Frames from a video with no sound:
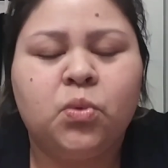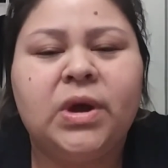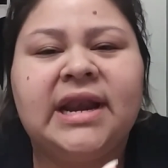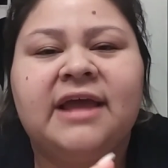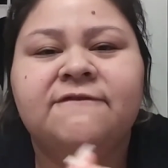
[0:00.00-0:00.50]

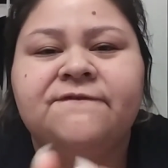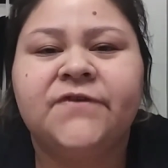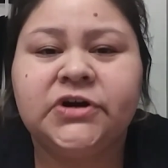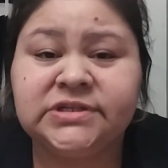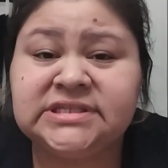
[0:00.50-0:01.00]
When I
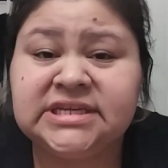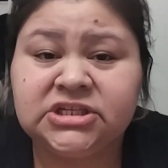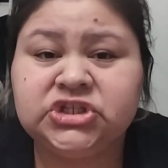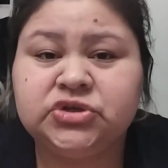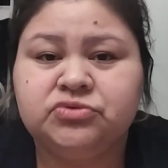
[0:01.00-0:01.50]
first
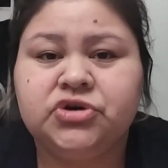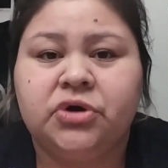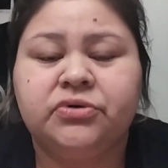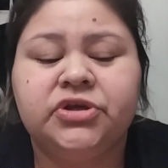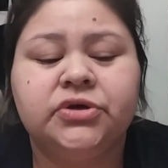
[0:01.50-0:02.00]
get to
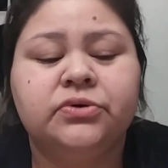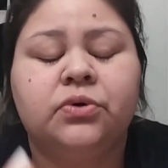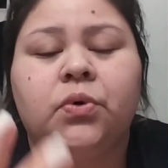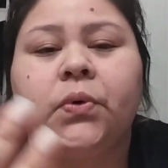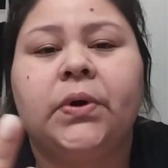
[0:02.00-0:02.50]
know you
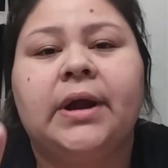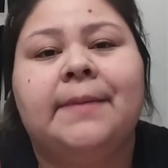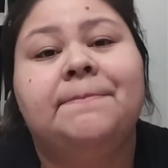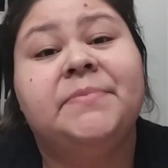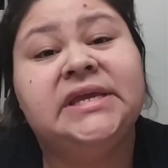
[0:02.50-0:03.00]
or
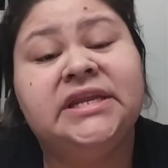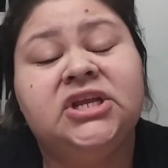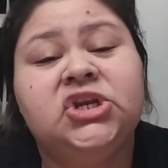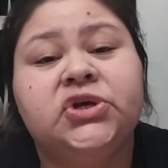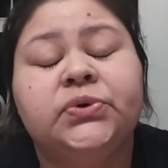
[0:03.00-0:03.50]
I'm
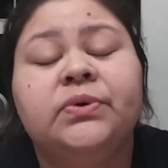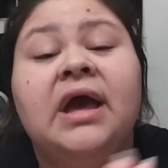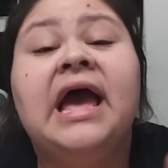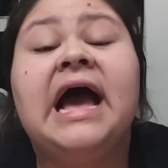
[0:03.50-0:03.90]
meeting you,